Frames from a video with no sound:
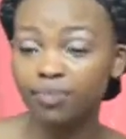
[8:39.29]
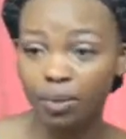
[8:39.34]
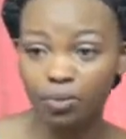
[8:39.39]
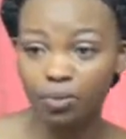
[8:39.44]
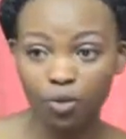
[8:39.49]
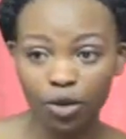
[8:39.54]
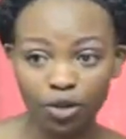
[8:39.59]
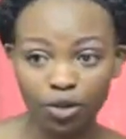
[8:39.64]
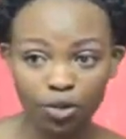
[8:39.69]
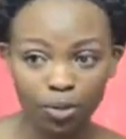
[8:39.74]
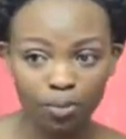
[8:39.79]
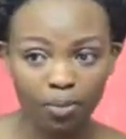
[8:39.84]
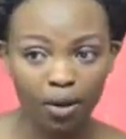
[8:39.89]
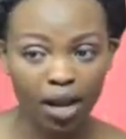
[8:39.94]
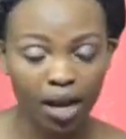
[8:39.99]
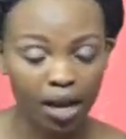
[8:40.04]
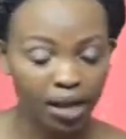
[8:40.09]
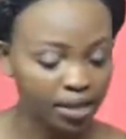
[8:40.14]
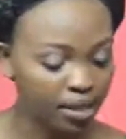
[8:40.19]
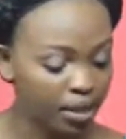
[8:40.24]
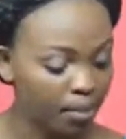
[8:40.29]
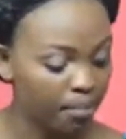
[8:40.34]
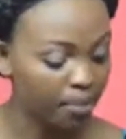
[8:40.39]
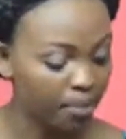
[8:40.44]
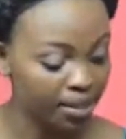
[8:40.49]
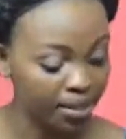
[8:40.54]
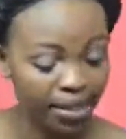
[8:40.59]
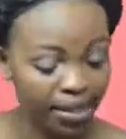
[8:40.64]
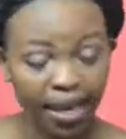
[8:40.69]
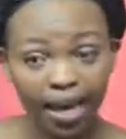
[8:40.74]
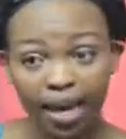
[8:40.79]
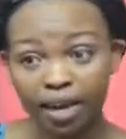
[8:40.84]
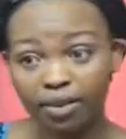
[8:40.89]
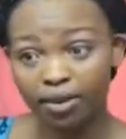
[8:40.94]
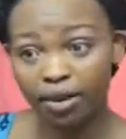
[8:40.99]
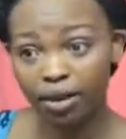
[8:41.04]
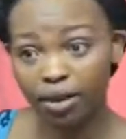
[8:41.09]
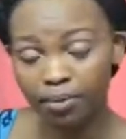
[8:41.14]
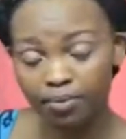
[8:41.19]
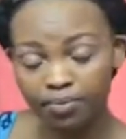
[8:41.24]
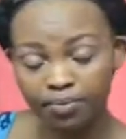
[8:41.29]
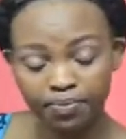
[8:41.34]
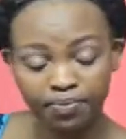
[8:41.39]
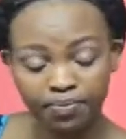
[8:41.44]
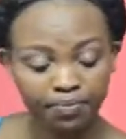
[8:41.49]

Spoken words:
I'm going to apply some mascara.